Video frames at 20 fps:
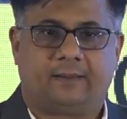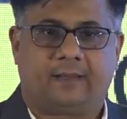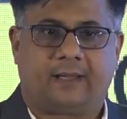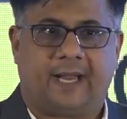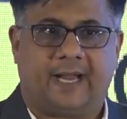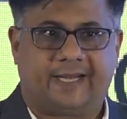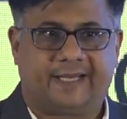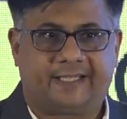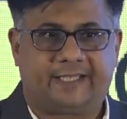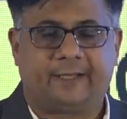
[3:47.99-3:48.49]

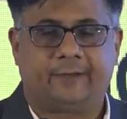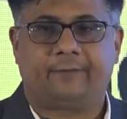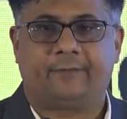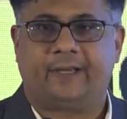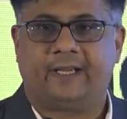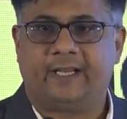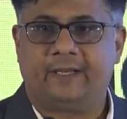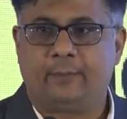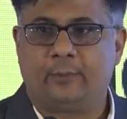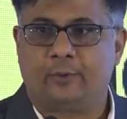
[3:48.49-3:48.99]
active
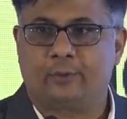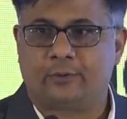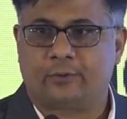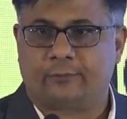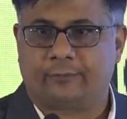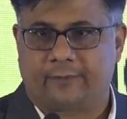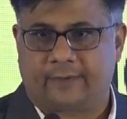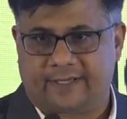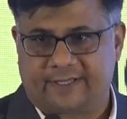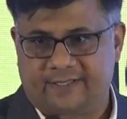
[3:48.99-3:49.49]
in mutual
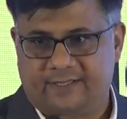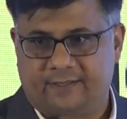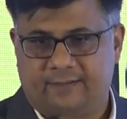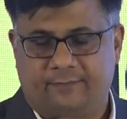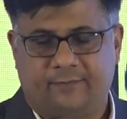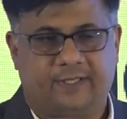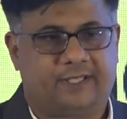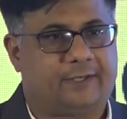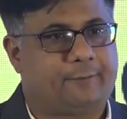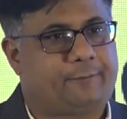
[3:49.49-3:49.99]
funds
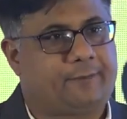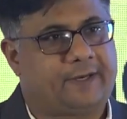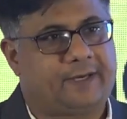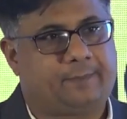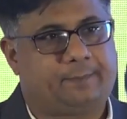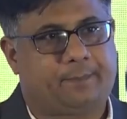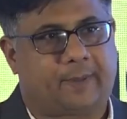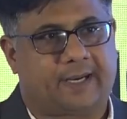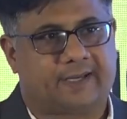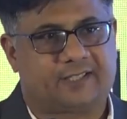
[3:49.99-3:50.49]
with
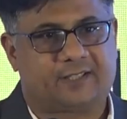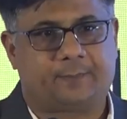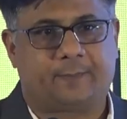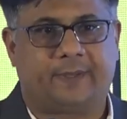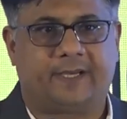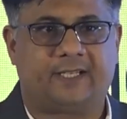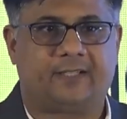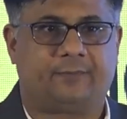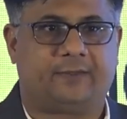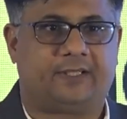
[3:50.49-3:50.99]
different
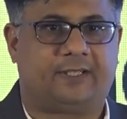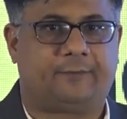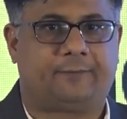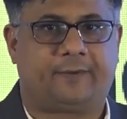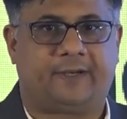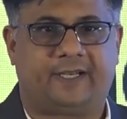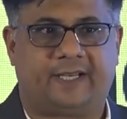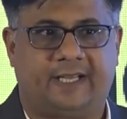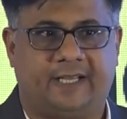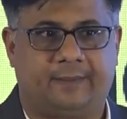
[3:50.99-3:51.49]
participants with
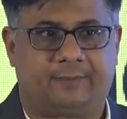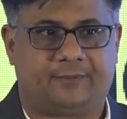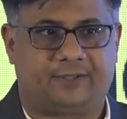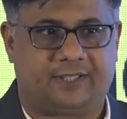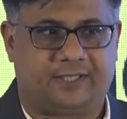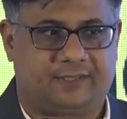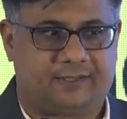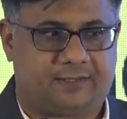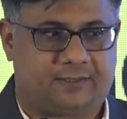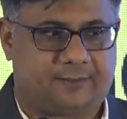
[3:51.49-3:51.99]
different
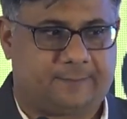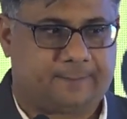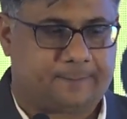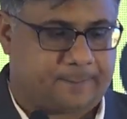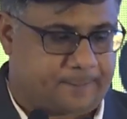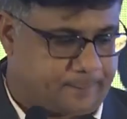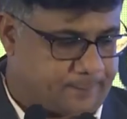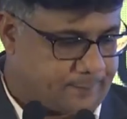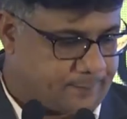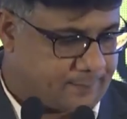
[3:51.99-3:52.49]
AMCs.
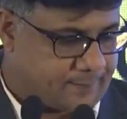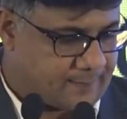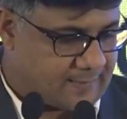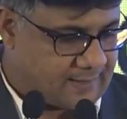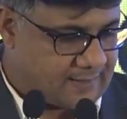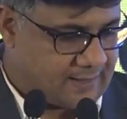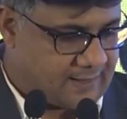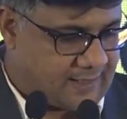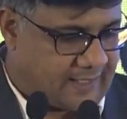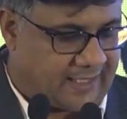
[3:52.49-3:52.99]

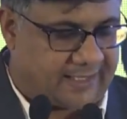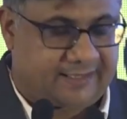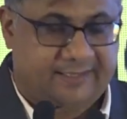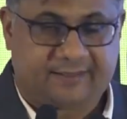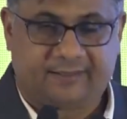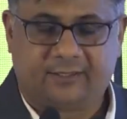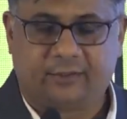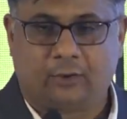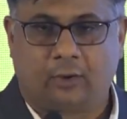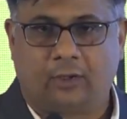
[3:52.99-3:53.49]
And
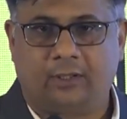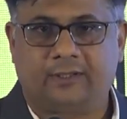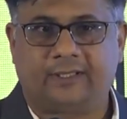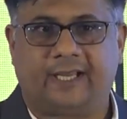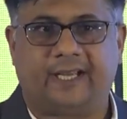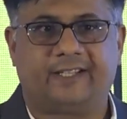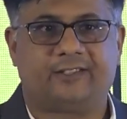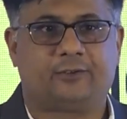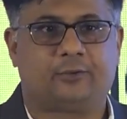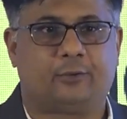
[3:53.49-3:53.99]
this is all
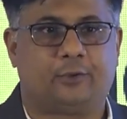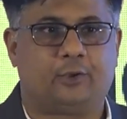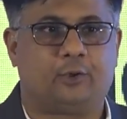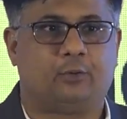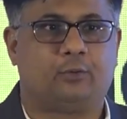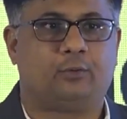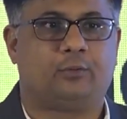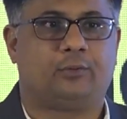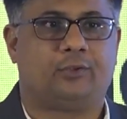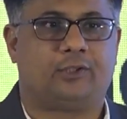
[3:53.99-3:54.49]
thanks to
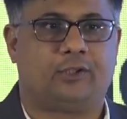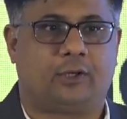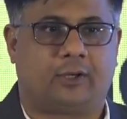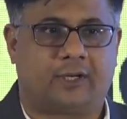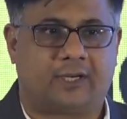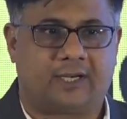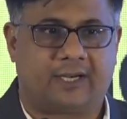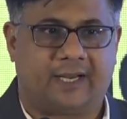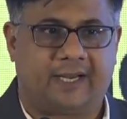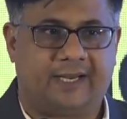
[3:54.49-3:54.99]
you, your
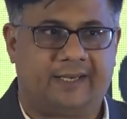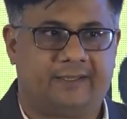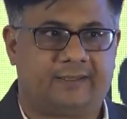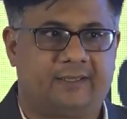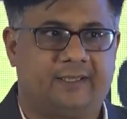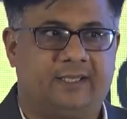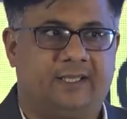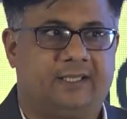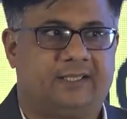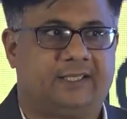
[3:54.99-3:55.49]
clients,
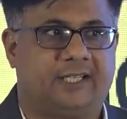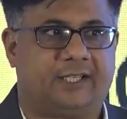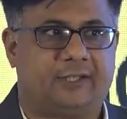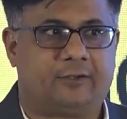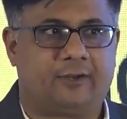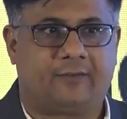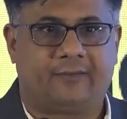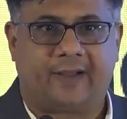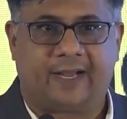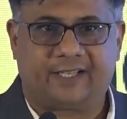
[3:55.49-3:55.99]
that you
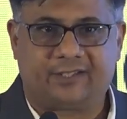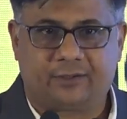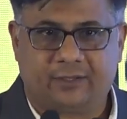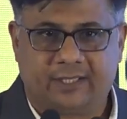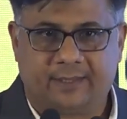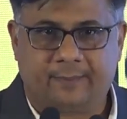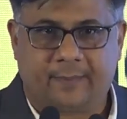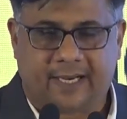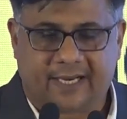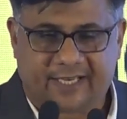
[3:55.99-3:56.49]
have
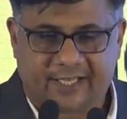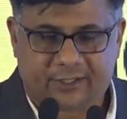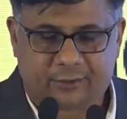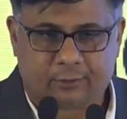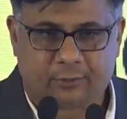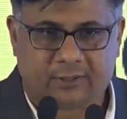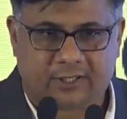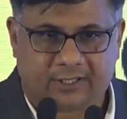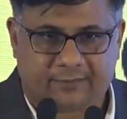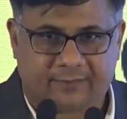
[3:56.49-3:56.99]
actually managed to
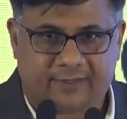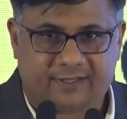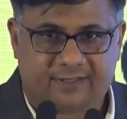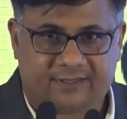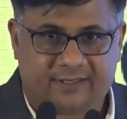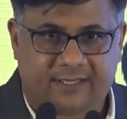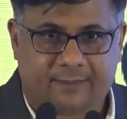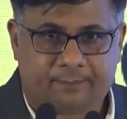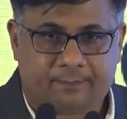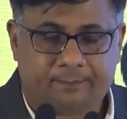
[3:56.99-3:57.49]
convince
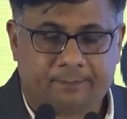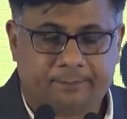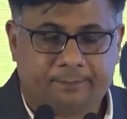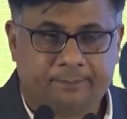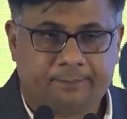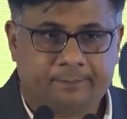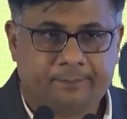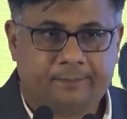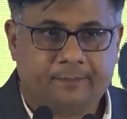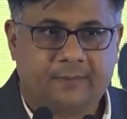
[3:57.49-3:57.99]
them.
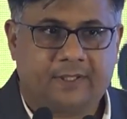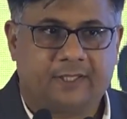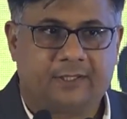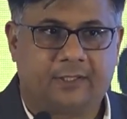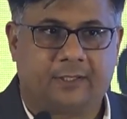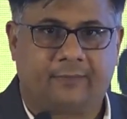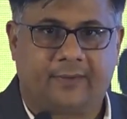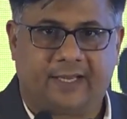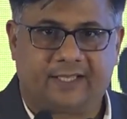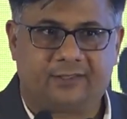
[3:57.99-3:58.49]
You
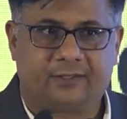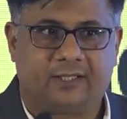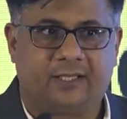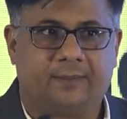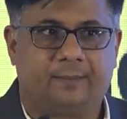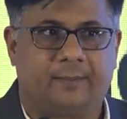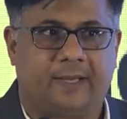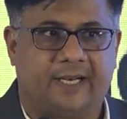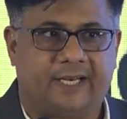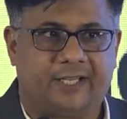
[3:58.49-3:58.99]
have actually
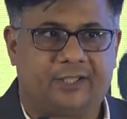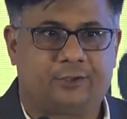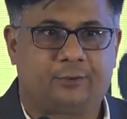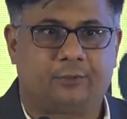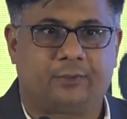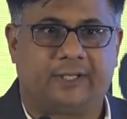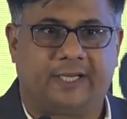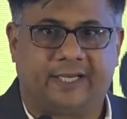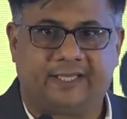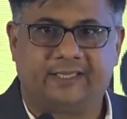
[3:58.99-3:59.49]
managed to
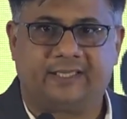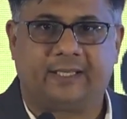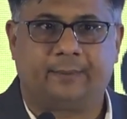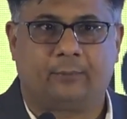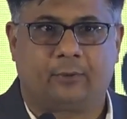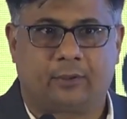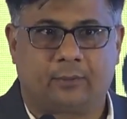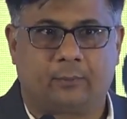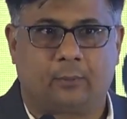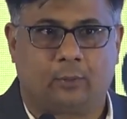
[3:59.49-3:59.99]
get them
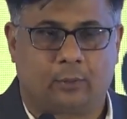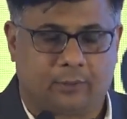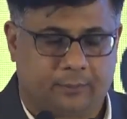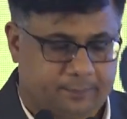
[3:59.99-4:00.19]
on board.